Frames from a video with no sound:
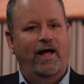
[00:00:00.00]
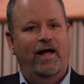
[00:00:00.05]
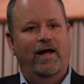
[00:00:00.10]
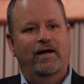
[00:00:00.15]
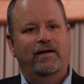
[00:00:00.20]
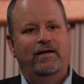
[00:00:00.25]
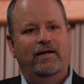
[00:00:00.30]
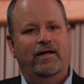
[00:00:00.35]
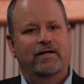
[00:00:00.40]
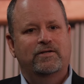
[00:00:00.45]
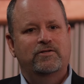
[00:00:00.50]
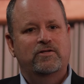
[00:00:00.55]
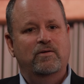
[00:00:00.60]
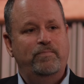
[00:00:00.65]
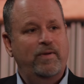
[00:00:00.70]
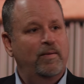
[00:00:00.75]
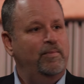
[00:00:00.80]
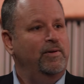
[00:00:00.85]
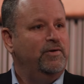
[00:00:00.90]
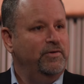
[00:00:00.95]
And it's the
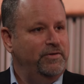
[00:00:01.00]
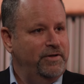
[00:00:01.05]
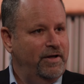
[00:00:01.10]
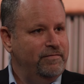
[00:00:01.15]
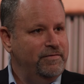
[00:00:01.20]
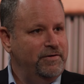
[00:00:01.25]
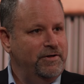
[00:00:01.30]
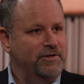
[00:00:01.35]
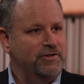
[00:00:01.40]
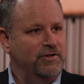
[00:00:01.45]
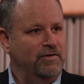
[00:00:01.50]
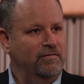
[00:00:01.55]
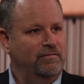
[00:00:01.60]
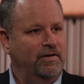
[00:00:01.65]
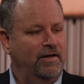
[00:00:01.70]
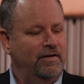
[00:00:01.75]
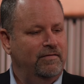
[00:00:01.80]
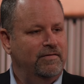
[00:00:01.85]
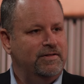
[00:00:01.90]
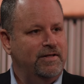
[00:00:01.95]
biblical definition of
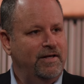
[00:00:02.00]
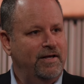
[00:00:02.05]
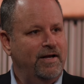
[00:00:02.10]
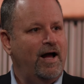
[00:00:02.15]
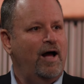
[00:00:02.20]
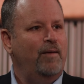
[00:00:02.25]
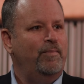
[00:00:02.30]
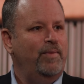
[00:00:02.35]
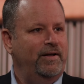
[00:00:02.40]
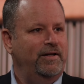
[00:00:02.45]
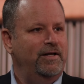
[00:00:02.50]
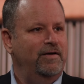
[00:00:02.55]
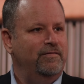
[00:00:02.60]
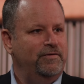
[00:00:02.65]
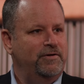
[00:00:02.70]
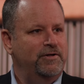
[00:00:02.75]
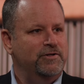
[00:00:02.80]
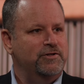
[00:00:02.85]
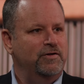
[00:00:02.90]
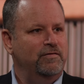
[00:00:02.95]
love. It's the agape
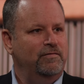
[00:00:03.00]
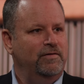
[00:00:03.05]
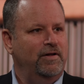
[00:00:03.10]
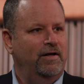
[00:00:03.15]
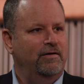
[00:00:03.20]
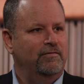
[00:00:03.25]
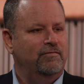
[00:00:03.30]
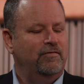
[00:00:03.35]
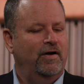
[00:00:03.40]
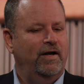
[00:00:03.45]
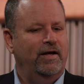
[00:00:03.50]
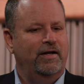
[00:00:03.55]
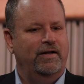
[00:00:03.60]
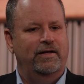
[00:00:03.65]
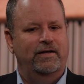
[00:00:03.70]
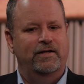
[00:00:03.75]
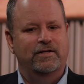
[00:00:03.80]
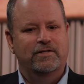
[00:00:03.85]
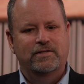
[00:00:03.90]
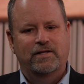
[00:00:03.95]
definition of love, right?
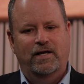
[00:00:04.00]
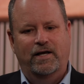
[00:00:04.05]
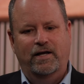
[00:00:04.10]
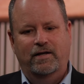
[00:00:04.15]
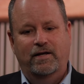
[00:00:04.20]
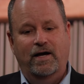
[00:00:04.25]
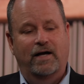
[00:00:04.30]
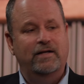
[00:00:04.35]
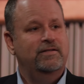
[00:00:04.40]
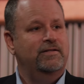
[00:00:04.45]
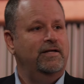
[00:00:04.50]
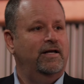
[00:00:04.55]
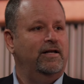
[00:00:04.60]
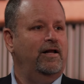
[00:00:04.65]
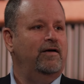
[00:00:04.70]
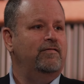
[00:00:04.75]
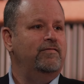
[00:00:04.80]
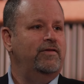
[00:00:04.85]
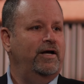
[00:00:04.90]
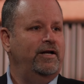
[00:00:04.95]
And it's like God said,
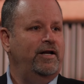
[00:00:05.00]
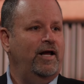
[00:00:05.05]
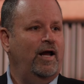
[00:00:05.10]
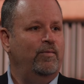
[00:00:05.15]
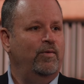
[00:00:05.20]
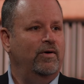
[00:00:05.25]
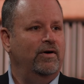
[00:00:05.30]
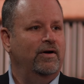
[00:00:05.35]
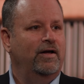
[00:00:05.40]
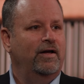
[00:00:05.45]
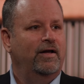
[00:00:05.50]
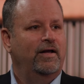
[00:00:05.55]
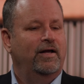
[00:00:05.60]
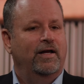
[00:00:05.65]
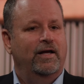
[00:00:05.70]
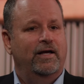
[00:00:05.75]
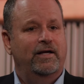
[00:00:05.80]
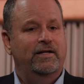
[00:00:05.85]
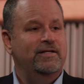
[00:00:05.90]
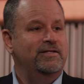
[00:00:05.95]
love thy neighbor.
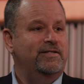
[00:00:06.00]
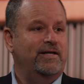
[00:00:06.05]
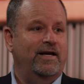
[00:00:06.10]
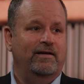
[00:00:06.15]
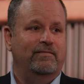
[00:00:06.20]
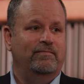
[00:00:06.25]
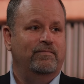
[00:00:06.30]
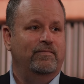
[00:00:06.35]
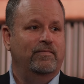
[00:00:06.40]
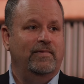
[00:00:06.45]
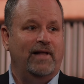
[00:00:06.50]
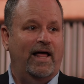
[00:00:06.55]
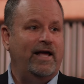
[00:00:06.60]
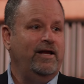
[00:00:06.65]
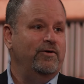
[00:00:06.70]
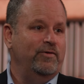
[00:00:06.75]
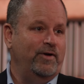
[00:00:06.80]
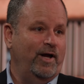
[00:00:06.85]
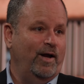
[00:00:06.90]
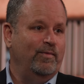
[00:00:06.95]
He didn't say
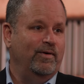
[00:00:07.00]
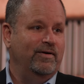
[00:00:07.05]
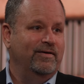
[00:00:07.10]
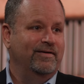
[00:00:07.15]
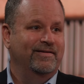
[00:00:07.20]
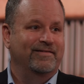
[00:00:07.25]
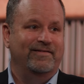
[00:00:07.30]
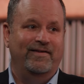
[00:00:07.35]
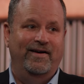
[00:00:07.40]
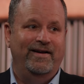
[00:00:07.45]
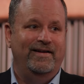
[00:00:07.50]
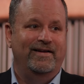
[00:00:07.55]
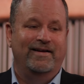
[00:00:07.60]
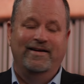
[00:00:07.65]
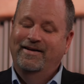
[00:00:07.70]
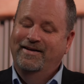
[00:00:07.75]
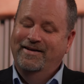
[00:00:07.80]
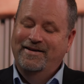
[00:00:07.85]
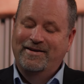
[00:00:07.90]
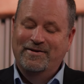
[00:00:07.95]
like your neighbor, right?
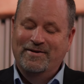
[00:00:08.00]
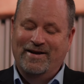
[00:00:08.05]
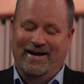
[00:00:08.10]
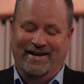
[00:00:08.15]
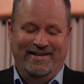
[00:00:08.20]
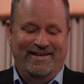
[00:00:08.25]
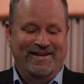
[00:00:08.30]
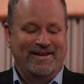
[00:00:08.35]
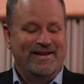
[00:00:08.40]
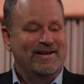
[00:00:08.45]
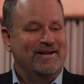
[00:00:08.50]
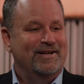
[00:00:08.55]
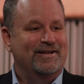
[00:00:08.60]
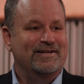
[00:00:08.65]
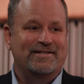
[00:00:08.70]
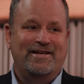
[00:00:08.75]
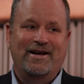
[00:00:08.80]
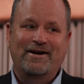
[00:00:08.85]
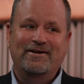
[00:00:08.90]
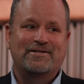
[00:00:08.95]

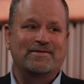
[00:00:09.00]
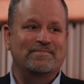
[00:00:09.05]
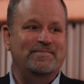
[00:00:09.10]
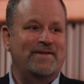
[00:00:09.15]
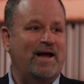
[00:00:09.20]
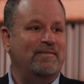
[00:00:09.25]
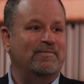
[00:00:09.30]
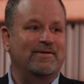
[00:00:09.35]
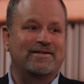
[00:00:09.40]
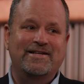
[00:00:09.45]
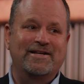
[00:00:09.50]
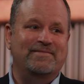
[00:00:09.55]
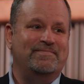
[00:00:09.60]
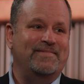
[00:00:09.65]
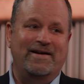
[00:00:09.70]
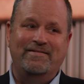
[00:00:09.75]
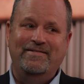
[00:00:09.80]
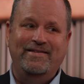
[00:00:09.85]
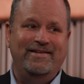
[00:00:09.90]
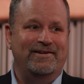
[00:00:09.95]
Because there's some neighbors that
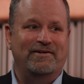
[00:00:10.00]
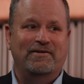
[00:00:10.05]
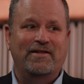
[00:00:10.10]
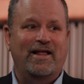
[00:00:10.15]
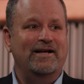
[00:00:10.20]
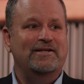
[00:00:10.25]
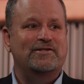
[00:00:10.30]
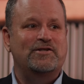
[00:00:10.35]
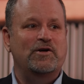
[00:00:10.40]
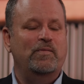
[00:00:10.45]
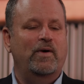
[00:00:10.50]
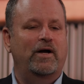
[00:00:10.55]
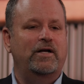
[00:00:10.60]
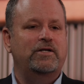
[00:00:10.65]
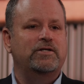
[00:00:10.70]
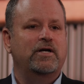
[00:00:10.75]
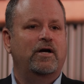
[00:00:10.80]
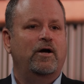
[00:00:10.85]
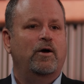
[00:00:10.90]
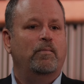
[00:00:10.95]
maybe you don't like so
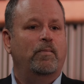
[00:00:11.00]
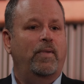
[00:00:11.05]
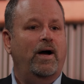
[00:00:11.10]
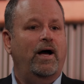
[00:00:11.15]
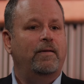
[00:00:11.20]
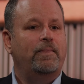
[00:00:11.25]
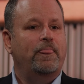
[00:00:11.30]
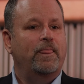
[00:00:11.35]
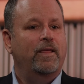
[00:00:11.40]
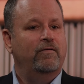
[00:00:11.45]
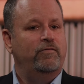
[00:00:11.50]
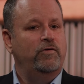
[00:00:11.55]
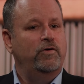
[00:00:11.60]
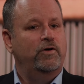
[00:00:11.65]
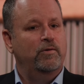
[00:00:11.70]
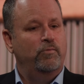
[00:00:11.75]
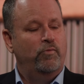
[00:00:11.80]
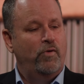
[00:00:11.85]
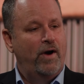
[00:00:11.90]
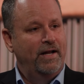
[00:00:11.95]
much. But if you
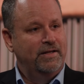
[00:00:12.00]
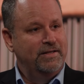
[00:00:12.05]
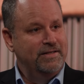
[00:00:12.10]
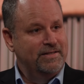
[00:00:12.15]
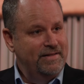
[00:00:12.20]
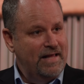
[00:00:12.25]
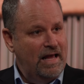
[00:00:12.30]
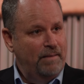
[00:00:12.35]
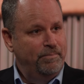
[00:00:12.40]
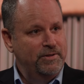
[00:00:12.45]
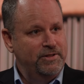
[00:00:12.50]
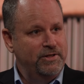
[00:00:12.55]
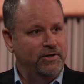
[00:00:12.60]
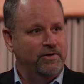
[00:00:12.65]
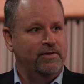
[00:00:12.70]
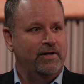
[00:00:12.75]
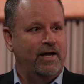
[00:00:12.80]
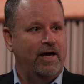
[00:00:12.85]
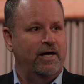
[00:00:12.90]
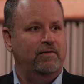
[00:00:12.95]
can practice that
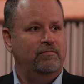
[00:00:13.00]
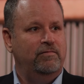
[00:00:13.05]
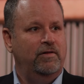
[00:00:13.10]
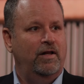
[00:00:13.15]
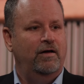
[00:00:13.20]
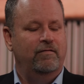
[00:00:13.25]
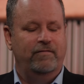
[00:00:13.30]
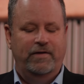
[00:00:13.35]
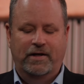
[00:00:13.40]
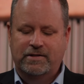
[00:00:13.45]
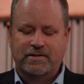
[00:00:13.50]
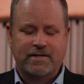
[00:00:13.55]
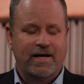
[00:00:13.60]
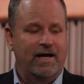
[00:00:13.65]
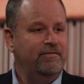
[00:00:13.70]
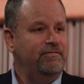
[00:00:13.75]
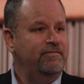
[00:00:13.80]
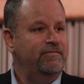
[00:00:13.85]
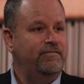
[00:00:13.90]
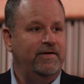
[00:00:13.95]
particular kind of love, and it's
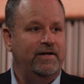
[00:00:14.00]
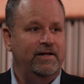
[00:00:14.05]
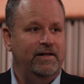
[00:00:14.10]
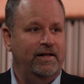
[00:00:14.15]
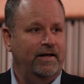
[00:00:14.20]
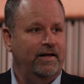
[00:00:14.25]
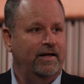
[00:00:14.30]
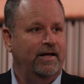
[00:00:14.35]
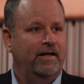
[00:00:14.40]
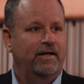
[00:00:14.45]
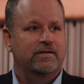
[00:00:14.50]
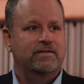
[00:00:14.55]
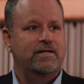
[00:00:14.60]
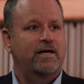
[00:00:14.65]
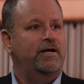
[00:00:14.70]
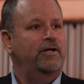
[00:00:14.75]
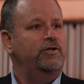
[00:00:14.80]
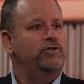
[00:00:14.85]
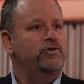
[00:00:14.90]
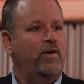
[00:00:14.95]
not a feeling, it's
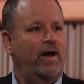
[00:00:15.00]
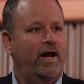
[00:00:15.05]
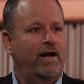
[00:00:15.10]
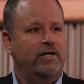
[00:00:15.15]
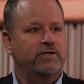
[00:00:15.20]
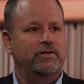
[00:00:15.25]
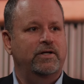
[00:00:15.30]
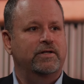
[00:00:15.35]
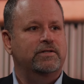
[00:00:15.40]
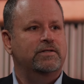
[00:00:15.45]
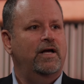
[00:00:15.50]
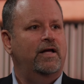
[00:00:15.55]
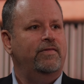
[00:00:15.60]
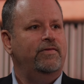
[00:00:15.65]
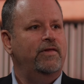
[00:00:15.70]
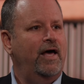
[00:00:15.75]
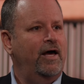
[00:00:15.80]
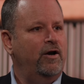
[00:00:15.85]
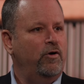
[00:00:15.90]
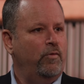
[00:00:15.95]
not an attraction, it's not
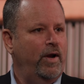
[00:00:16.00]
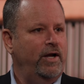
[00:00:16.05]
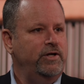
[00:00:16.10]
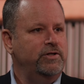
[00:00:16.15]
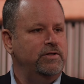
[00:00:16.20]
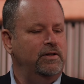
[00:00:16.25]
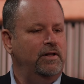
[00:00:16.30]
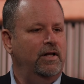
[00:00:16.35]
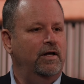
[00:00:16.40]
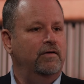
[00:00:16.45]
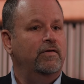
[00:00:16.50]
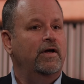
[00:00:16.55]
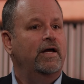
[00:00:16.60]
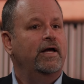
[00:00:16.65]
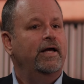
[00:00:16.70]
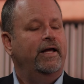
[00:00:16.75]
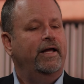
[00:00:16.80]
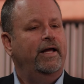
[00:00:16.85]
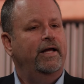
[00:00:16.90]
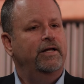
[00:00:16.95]
the adoration of love,
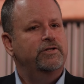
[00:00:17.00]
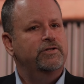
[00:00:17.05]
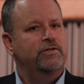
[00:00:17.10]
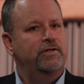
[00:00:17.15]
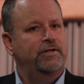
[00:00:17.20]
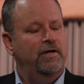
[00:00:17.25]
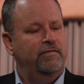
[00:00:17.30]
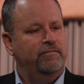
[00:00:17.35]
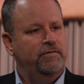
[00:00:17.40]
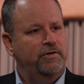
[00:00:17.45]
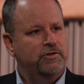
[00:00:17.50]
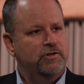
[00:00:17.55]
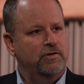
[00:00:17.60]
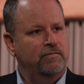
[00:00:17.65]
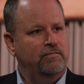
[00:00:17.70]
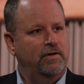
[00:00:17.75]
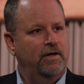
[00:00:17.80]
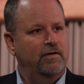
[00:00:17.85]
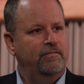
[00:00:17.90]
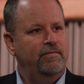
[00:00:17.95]
it's the definition
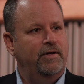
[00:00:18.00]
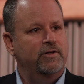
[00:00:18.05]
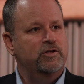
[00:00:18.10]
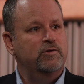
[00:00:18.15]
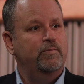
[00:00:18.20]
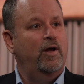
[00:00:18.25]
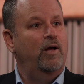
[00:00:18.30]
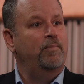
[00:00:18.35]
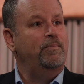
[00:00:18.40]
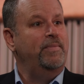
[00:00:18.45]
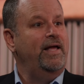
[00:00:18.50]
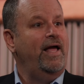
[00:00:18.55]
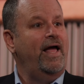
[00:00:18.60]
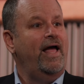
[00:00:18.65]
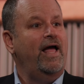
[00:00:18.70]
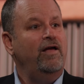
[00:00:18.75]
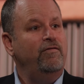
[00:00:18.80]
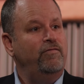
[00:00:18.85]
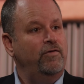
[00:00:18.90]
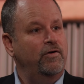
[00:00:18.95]
of love that is about
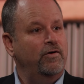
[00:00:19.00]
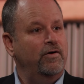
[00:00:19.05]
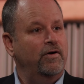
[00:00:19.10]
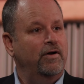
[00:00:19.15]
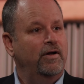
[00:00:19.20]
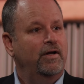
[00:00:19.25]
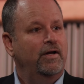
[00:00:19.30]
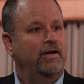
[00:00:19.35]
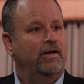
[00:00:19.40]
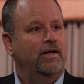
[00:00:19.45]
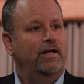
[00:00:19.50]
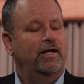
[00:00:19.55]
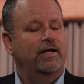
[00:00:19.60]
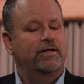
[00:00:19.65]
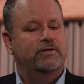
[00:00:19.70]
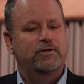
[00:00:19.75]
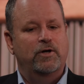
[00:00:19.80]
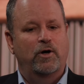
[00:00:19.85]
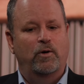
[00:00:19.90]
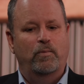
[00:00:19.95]
behavior.
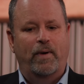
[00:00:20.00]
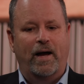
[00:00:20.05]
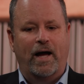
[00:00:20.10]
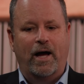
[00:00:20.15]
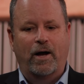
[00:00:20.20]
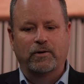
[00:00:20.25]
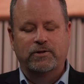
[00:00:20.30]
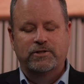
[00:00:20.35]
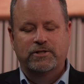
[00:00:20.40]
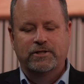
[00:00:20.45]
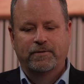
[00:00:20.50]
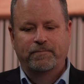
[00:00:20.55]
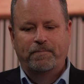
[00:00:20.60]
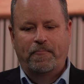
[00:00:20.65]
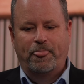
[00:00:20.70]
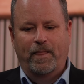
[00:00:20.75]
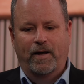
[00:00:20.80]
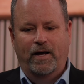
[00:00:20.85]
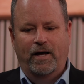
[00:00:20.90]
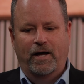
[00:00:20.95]
It's about
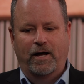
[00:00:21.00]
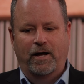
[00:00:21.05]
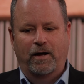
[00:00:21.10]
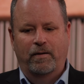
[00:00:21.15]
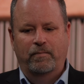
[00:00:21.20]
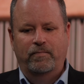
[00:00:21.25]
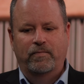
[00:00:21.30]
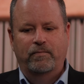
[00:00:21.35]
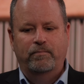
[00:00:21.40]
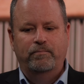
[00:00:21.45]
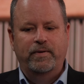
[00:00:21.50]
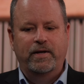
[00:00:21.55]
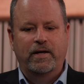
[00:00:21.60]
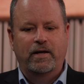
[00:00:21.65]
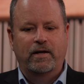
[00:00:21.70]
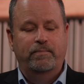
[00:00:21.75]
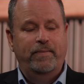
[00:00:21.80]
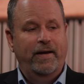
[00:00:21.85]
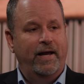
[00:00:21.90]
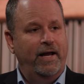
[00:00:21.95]

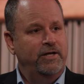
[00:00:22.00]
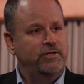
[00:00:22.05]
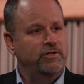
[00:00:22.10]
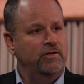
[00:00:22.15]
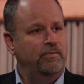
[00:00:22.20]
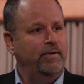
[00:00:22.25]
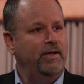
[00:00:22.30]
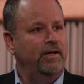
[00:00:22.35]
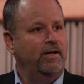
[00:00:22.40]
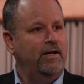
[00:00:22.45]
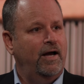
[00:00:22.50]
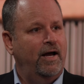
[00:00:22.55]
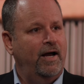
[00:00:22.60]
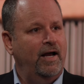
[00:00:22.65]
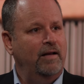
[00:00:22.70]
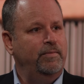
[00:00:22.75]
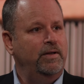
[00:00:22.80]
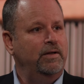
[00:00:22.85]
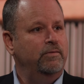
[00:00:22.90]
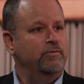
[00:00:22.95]
being patient, being
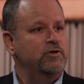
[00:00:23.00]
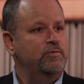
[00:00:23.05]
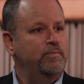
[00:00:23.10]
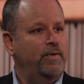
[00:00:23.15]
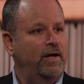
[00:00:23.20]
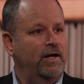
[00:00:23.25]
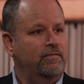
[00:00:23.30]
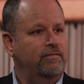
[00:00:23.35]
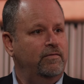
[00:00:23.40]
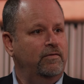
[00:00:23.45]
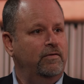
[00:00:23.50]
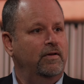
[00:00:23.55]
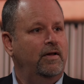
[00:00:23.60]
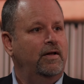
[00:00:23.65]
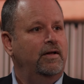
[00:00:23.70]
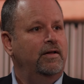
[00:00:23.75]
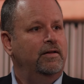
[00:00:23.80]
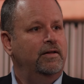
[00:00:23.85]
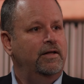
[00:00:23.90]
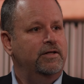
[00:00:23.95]
kind, being respectful,
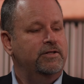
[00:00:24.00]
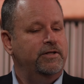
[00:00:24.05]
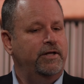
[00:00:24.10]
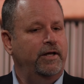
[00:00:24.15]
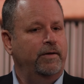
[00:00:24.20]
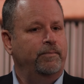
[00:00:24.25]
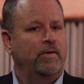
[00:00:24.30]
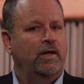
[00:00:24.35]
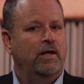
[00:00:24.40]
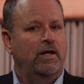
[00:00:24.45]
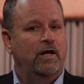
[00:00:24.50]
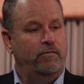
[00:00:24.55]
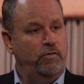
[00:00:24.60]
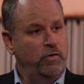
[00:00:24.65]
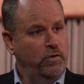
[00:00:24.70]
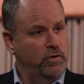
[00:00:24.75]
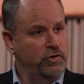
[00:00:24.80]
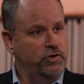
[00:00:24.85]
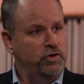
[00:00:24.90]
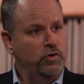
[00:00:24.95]
listening. If
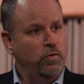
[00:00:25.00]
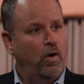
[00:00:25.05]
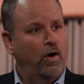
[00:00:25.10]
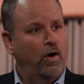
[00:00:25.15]
you can do